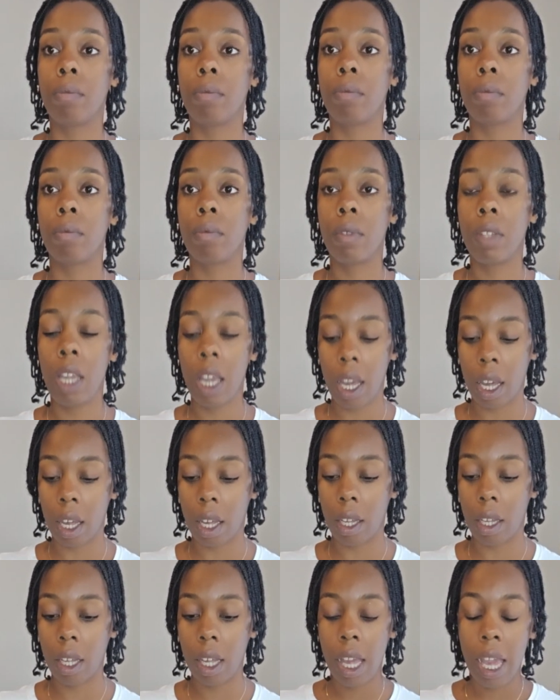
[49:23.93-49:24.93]

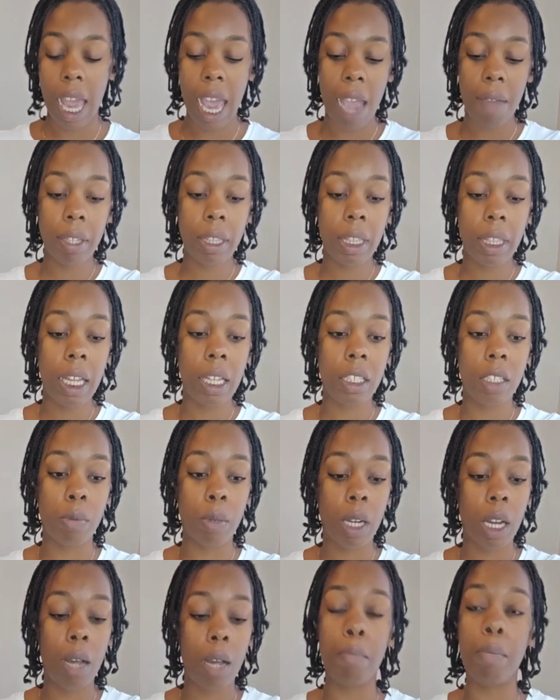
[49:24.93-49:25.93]
Yeah. Everything's
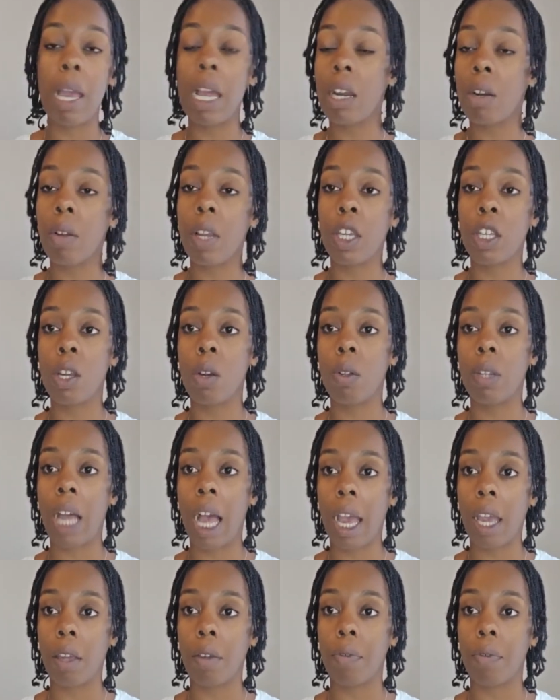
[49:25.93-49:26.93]
become better in your
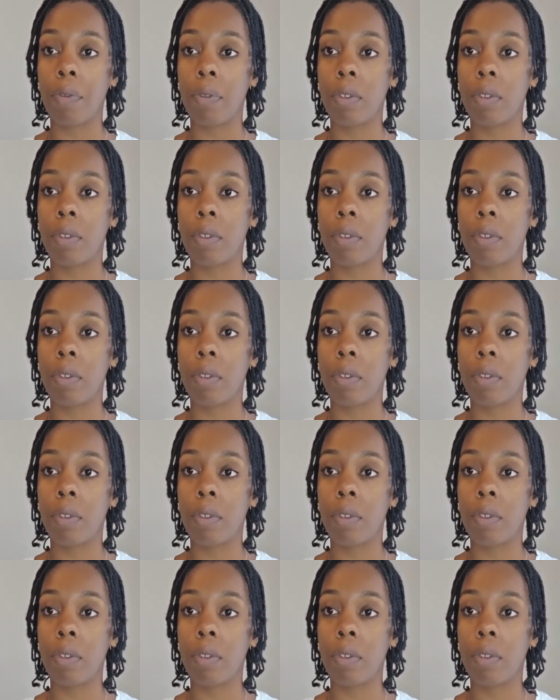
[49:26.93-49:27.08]
life.